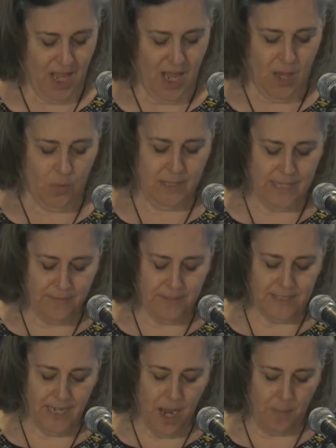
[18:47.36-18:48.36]
When
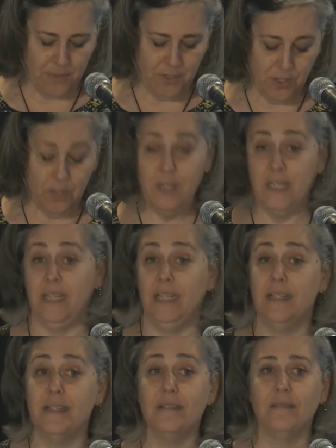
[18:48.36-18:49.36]
given the
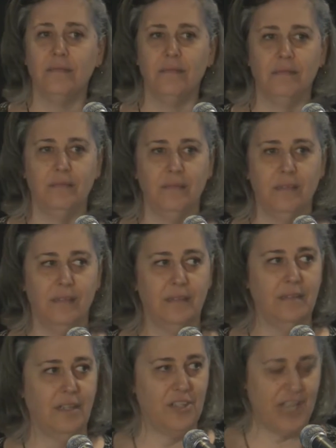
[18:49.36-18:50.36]
opportunities,
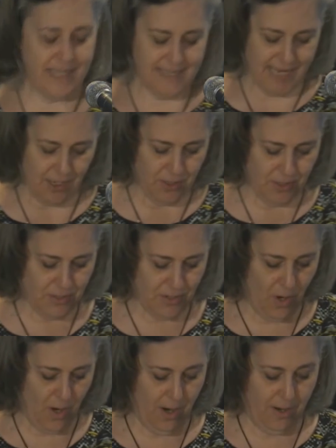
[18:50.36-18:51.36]
the Gen Zers
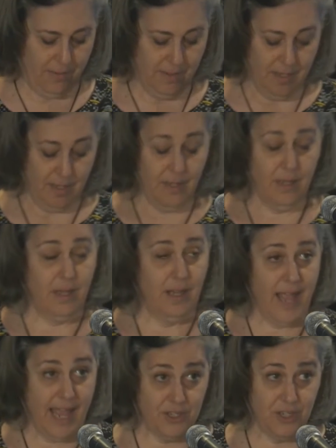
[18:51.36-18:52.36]
are
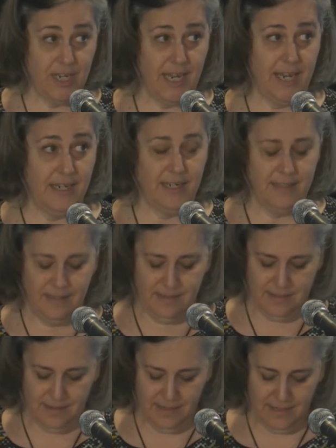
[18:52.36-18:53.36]
educated,
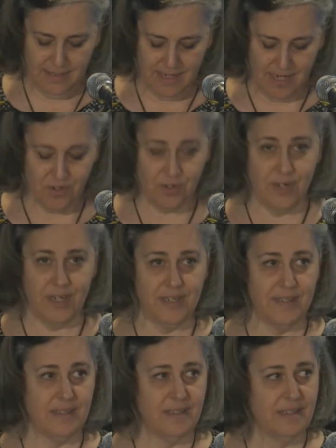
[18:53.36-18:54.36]

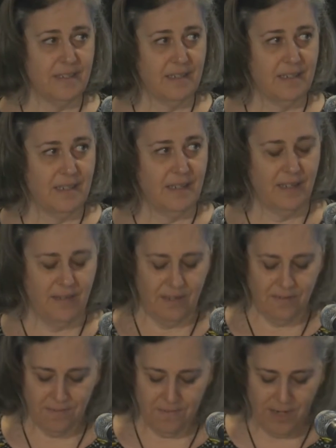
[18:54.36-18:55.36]
industrious,
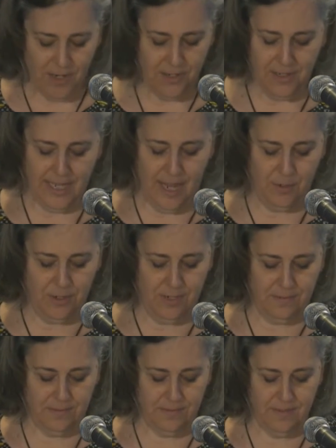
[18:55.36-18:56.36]
very
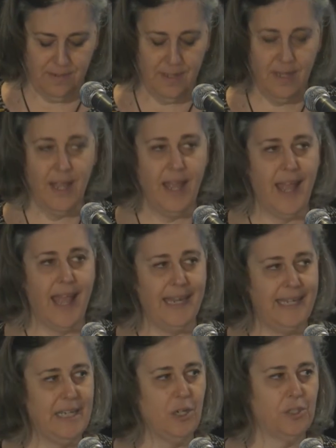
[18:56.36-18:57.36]
collaborative,
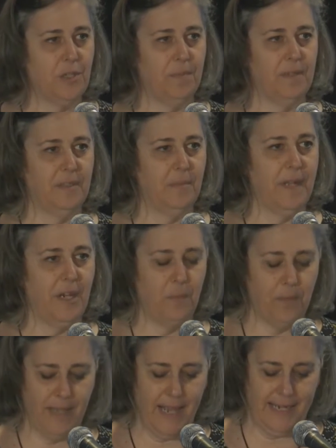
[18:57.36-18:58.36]
and eager to build a better
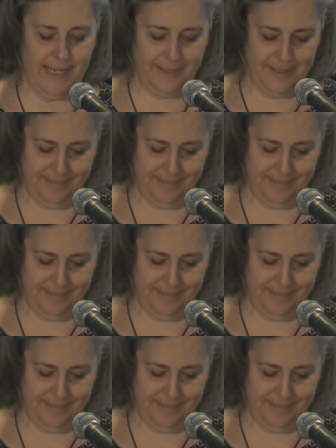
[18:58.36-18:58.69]
planet.